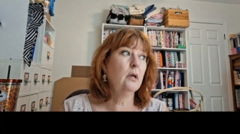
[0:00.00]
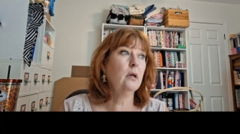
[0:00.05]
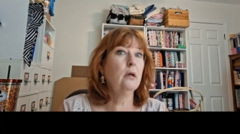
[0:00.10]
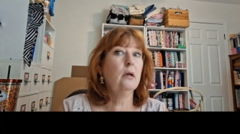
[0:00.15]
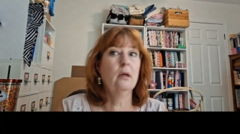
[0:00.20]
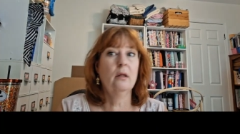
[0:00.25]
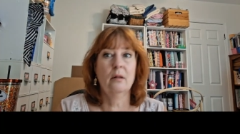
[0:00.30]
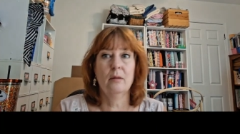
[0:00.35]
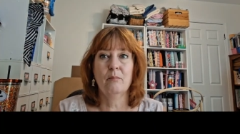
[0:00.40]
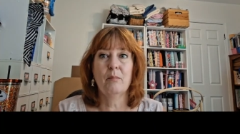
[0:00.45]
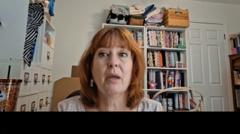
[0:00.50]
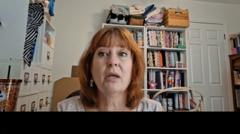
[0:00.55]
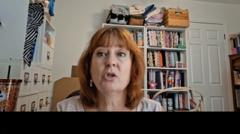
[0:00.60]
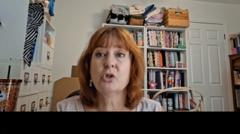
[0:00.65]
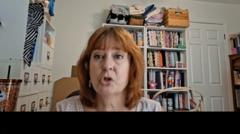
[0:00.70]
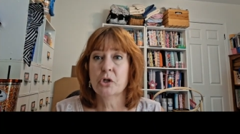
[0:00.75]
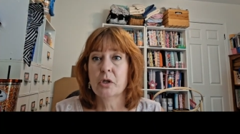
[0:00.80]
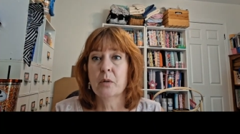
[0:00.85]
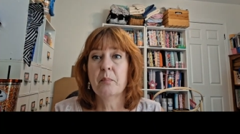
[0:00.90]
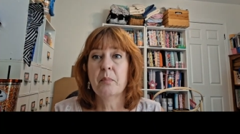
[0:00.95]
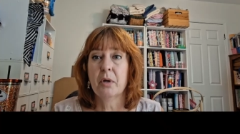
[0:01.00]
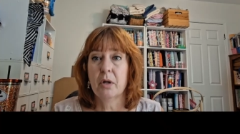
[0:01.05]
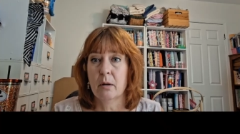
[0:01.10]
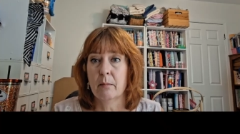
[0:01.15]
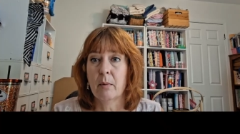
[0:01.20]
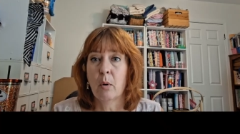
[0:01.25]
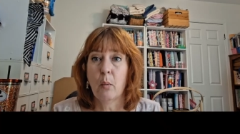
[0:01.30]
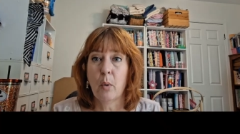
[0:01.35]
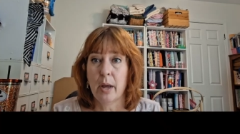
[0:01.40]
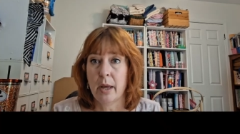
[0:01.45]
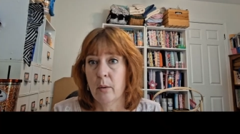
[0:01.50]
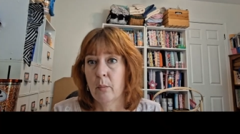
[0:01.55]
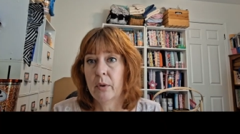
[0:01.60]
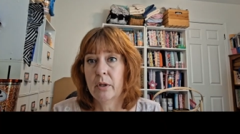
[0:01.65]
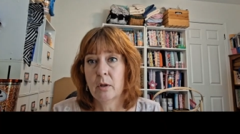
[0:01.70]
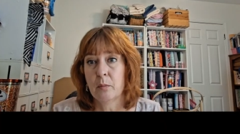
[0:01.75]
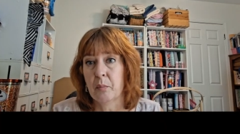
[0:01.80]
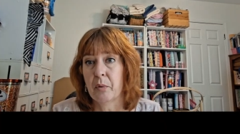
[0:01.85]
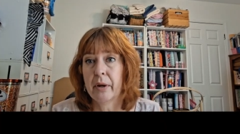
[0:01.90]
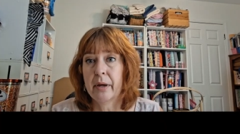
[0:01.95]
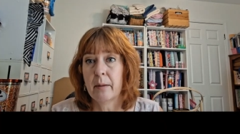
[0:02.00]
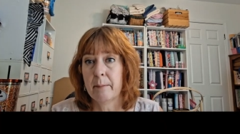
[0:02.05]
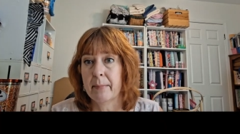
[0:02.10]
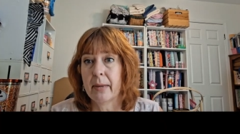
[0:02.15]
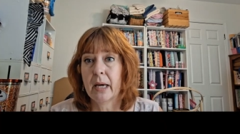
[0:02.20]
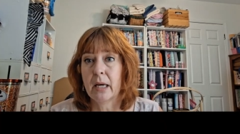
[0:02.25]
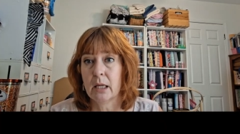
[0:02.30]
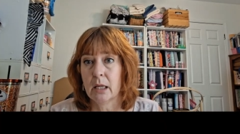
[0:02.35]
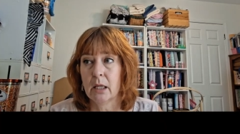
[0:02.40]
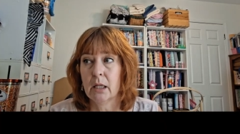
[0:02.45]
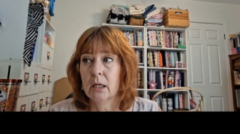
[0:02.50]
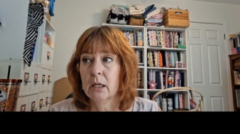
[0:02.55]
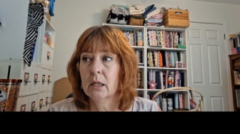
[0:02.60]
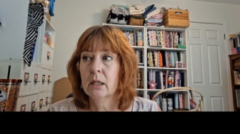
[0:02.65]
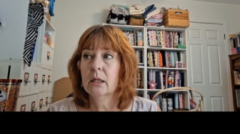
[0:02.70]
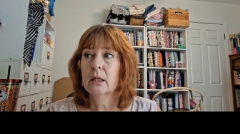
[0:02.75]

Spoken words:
And make sure you put them away when you bring them back in.